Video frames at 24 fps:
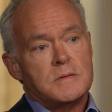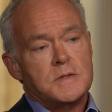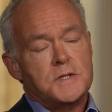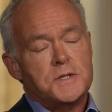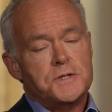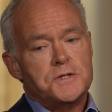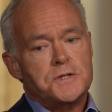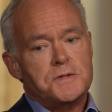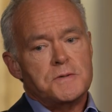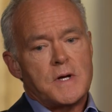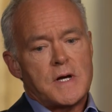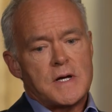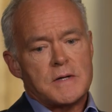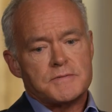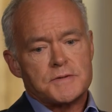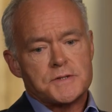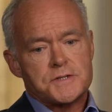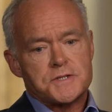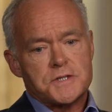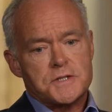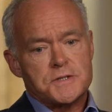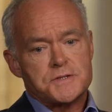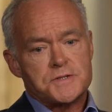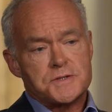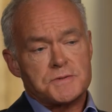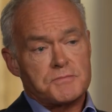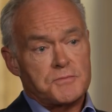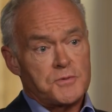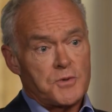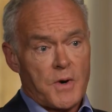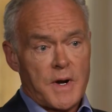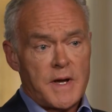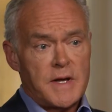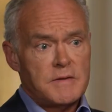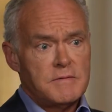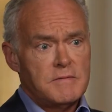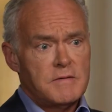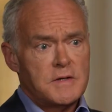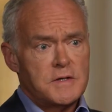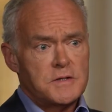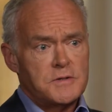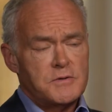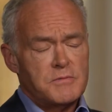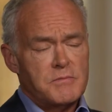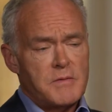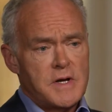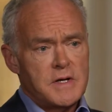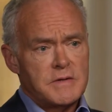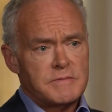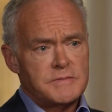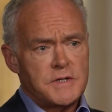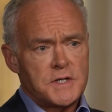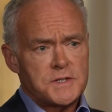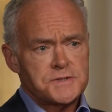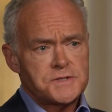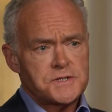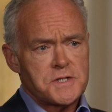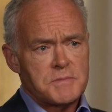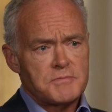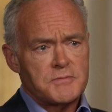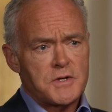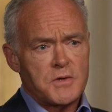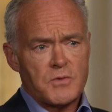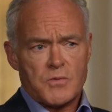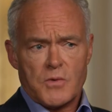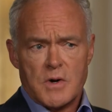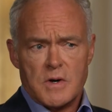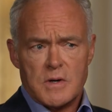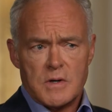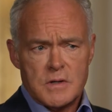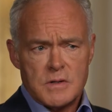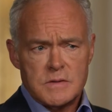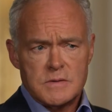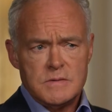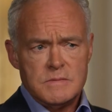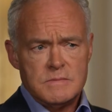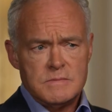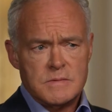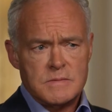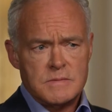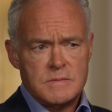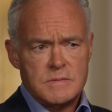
Did you have a sense of dread that you may have done something wrong?